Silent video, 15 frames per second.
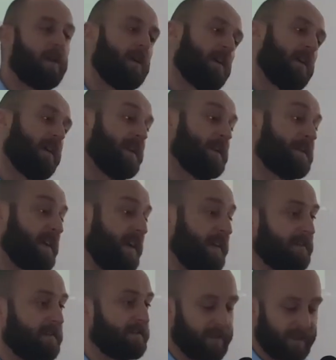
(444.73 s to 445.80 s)
insight
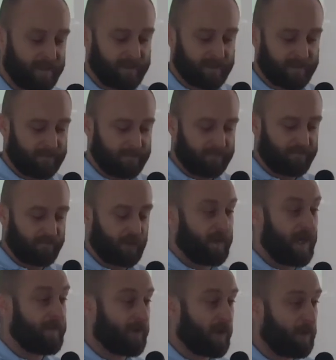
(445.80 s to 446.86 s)
that for my
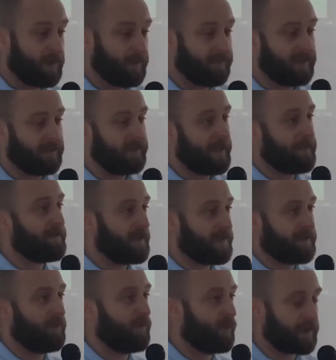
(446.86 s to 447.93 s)
problem, the depth is
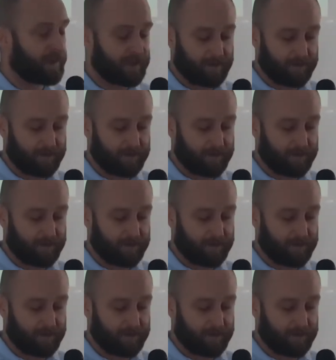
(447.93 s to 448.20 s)
important.